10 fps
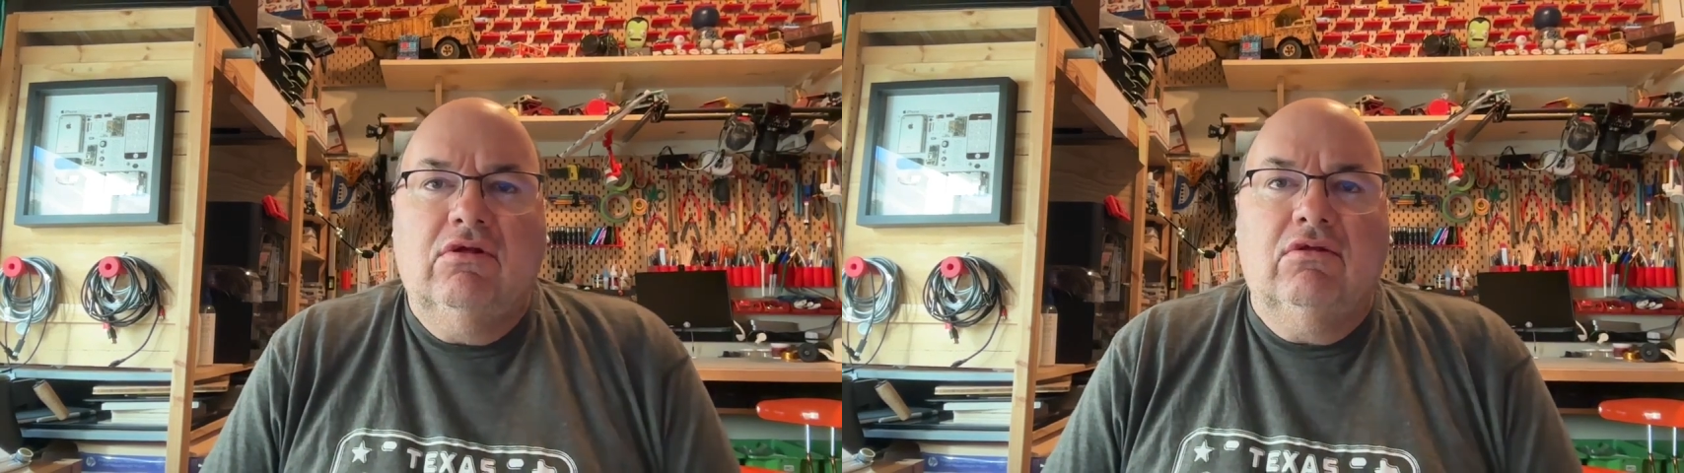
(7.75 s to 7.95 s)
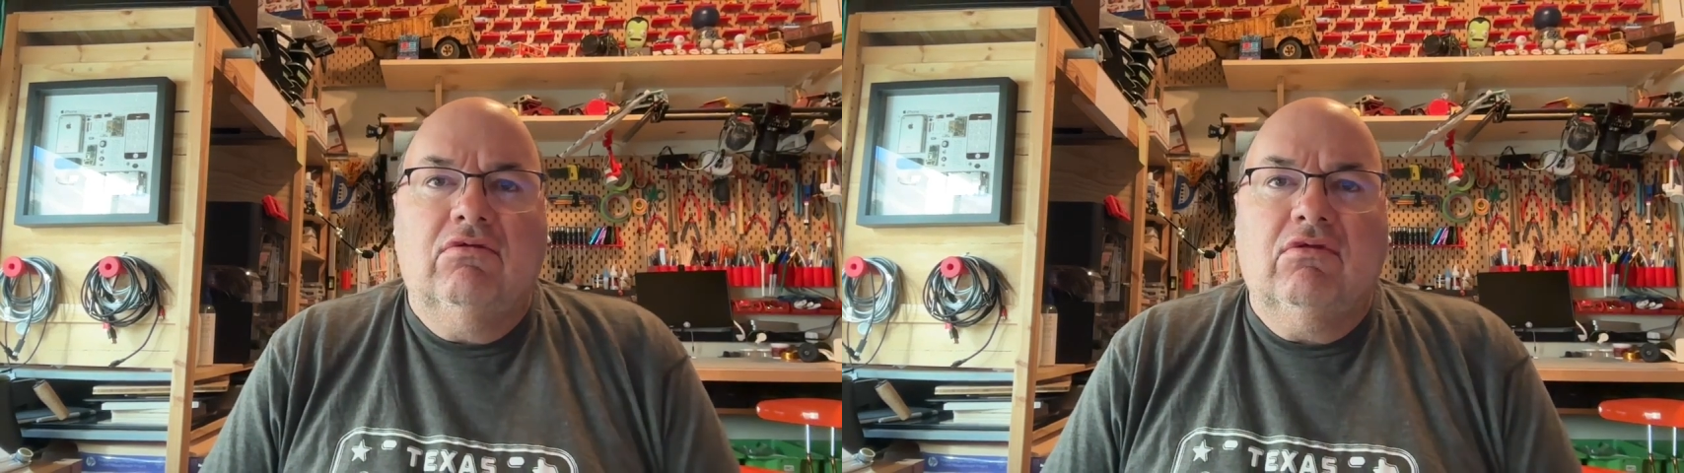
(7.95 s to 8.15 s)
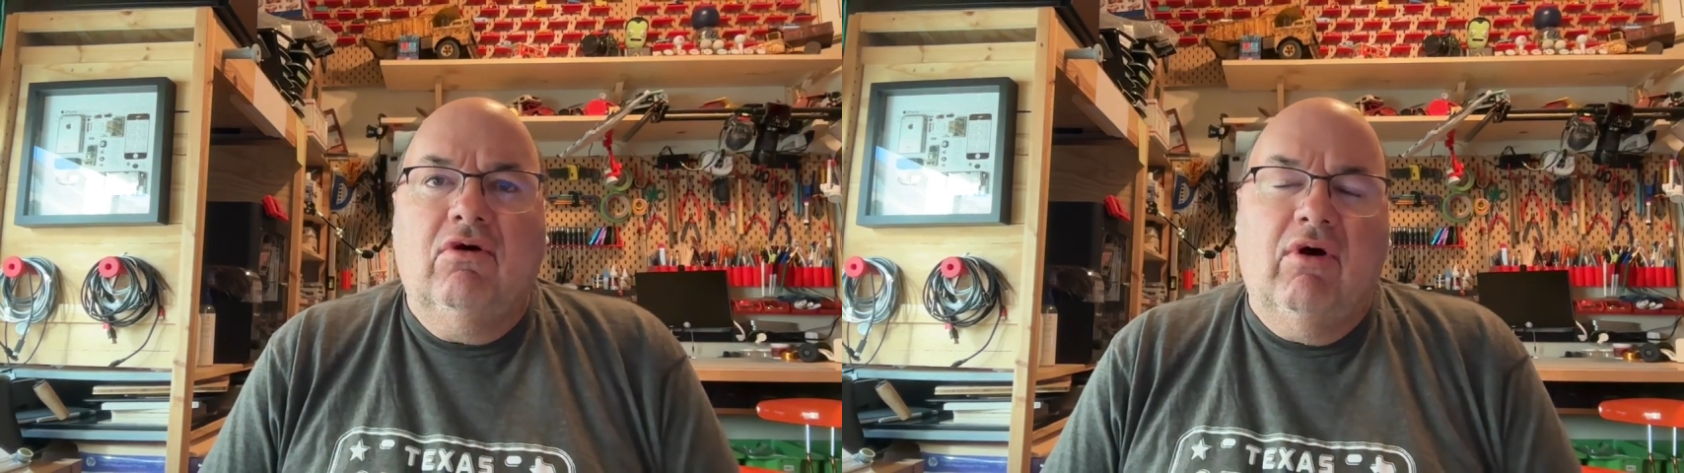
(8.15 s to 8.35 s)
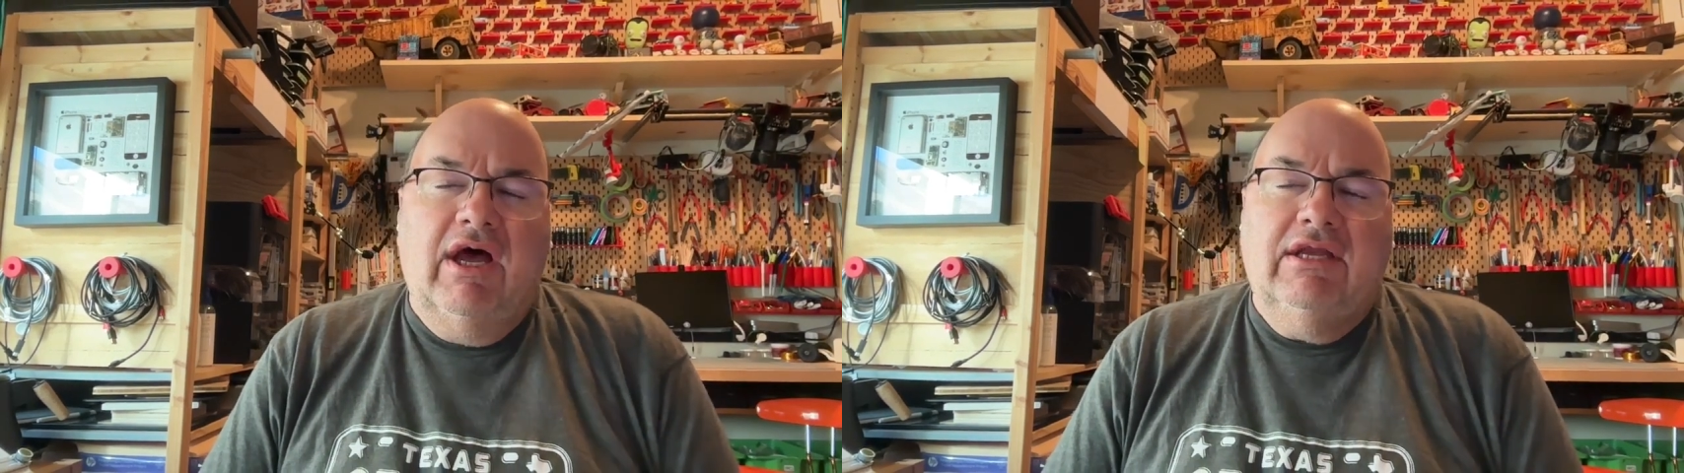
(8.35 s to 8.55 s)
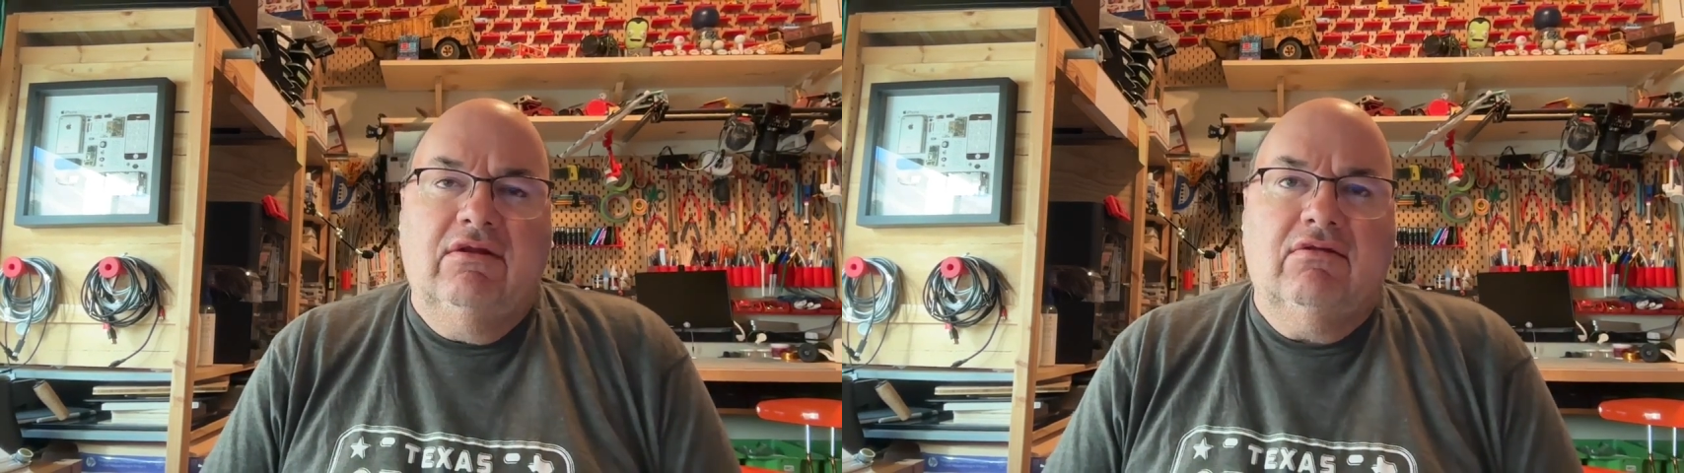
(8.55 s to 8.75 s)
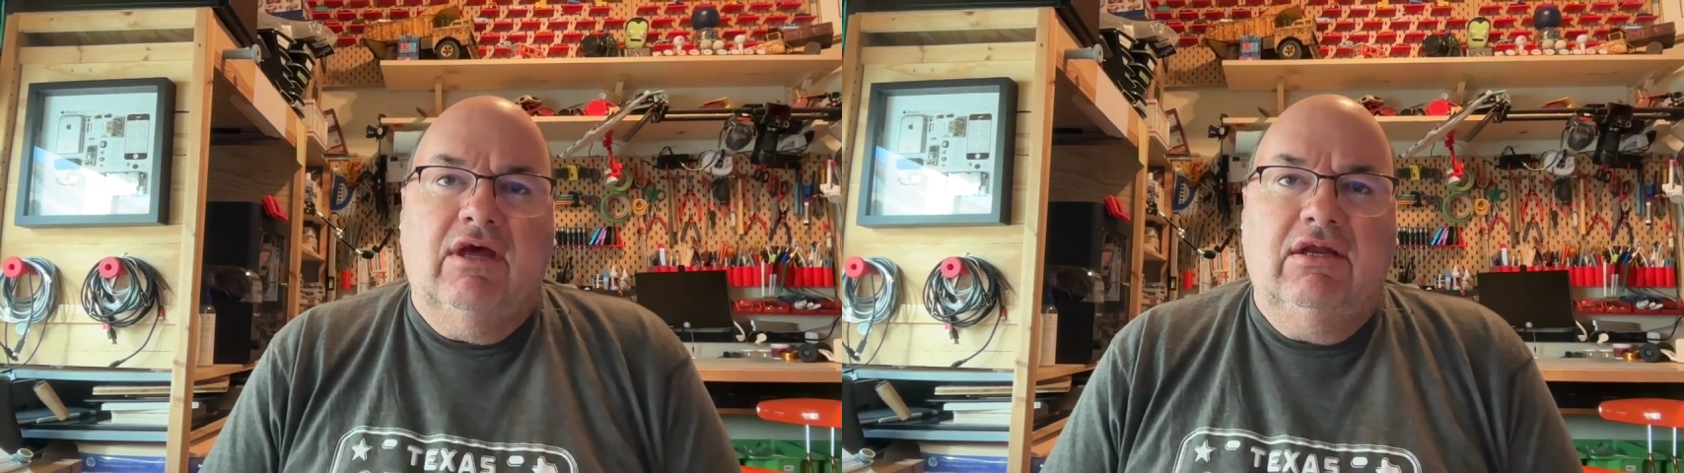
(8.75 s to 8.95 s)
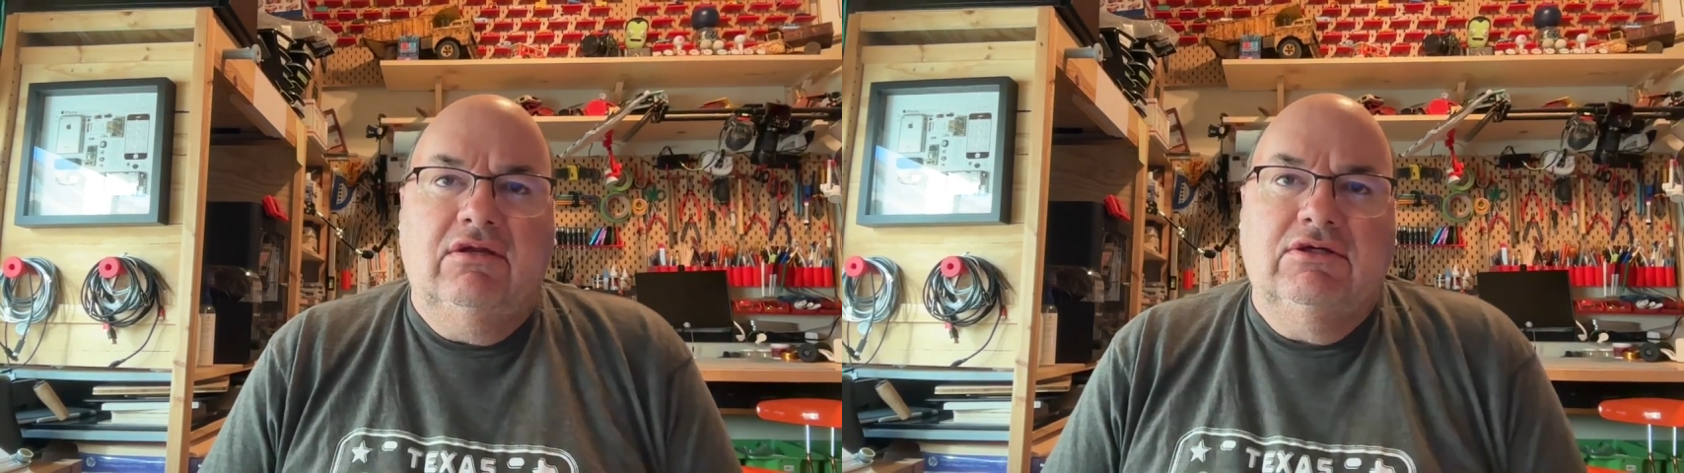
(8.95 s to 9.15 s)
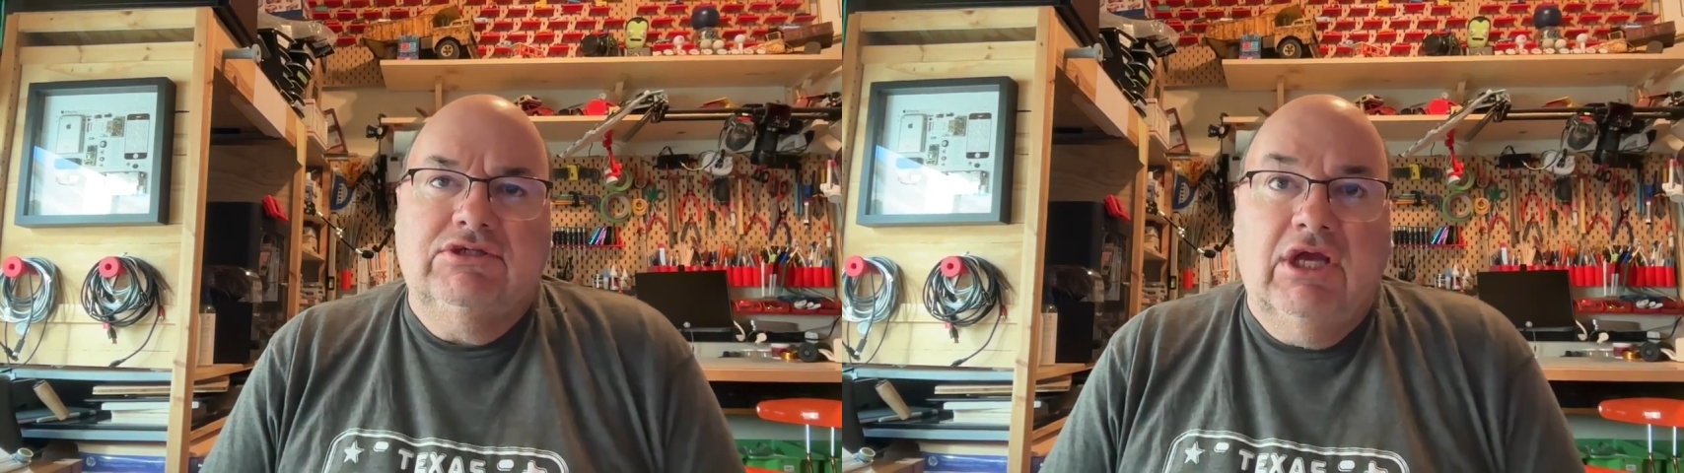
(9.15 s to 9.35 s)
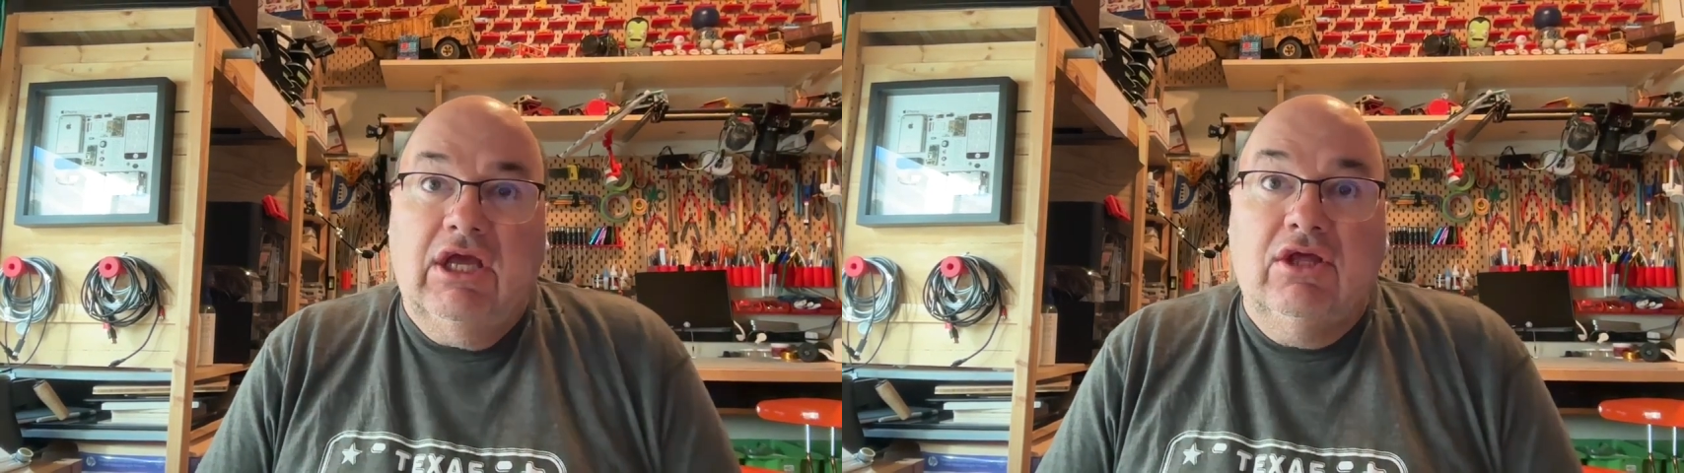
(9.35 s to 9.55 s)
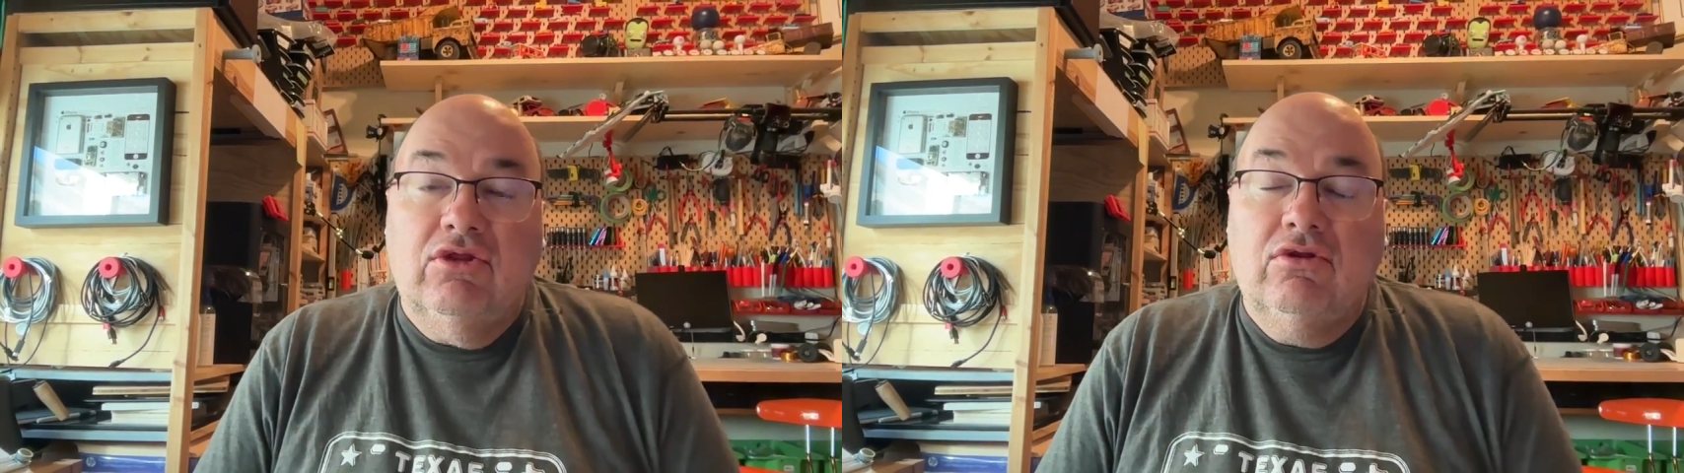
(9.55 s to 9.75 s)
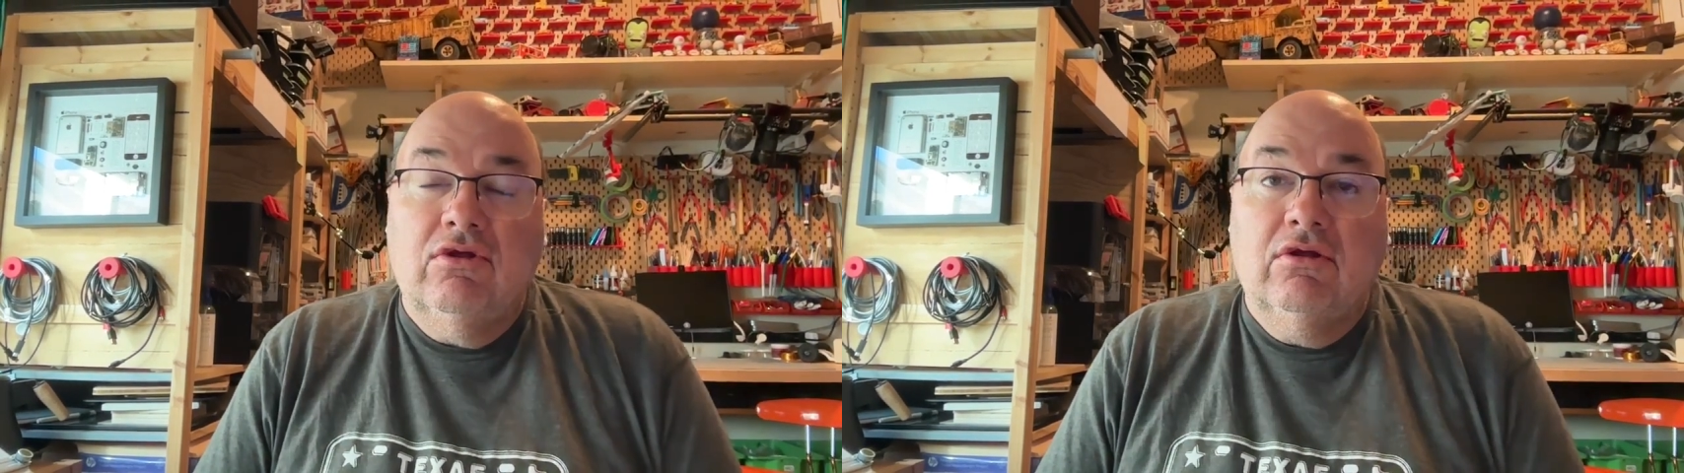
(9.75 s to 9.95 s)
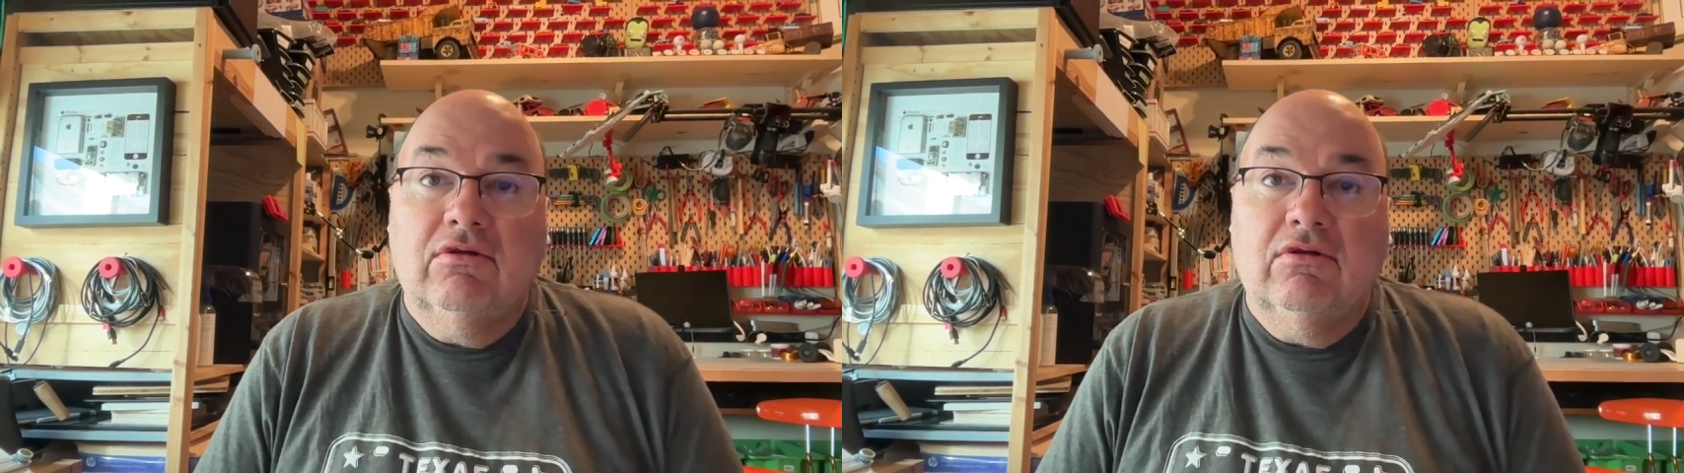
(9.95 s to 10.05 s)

and so I decided to change